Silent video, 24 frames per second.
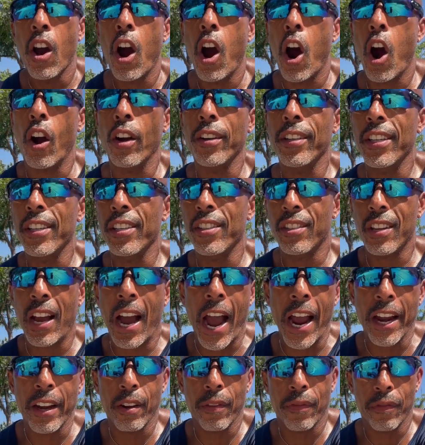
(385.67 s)
Our
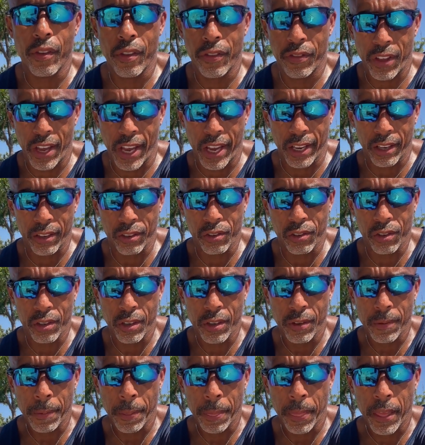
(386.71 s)
desire for things,
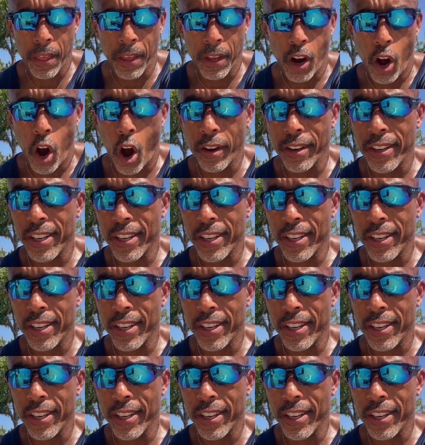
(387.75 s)
our